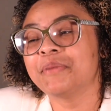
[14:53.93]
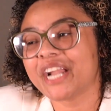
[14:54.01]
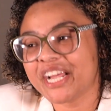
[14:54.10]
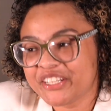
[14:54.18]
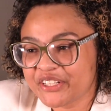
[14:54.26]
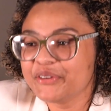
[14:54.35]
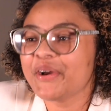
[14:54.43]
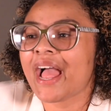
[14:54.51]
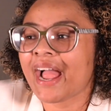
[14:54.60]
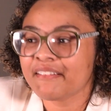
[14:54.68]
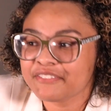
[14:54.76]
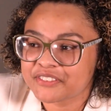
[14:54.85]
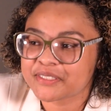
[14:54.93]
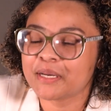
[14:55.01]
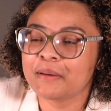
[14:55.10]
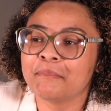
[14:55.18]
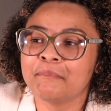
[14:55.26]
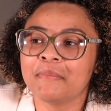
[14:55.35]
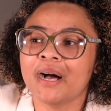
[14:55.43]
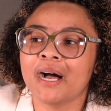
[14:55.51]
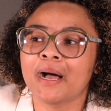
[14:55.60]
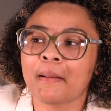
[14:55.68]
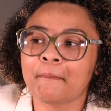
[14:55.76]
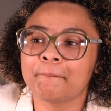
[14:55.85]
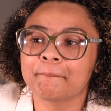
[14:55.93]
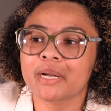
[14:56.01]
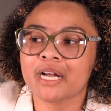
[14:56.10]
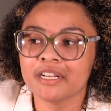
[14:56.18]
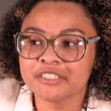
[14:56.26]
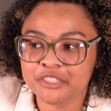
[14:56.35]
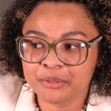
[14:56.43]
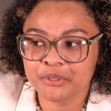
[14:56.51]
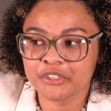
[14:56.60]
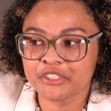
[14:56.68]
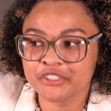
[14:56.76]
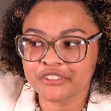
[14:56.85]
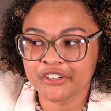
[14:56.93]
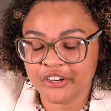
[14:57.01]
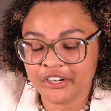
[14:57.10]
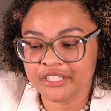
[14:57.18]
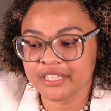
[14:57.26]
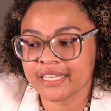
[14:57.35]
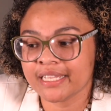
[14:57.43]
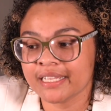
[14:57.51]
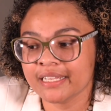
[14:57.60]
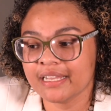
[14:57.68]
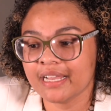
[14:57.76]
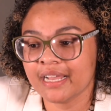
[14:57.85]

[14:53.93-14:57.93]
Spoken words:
But I do have some customers currently